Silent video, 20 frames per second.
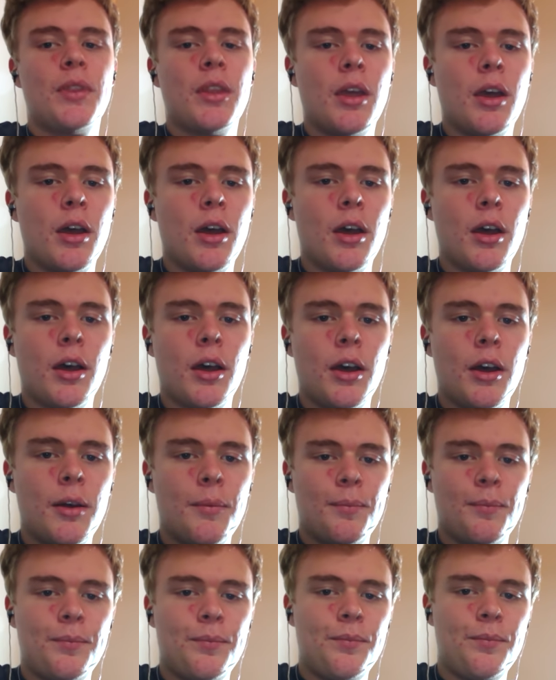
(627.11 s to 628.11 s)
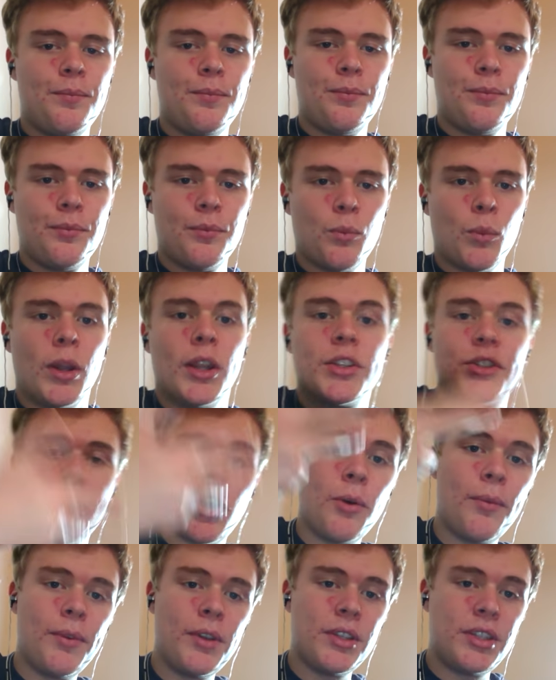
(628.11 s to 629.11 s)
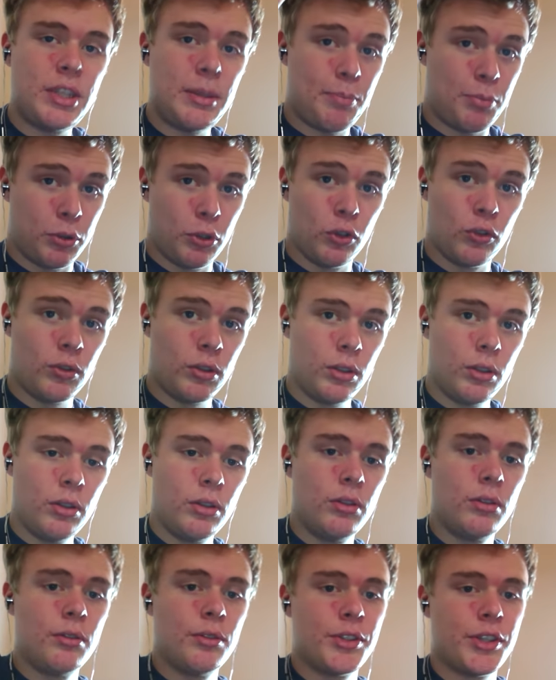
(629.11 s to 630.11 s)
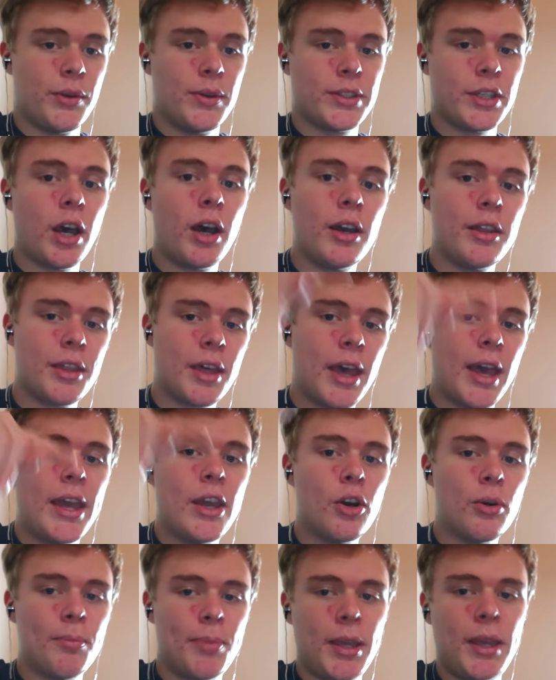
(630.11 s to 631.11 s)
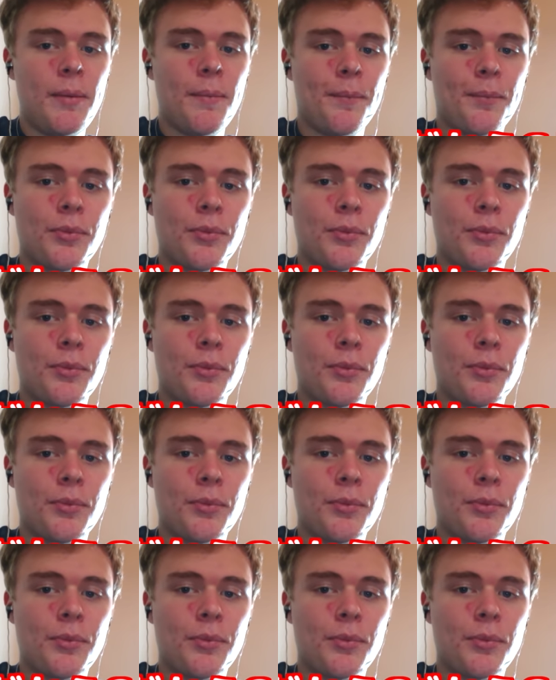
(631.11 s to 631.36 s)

Well, it's obviously plural, so it's either A or B.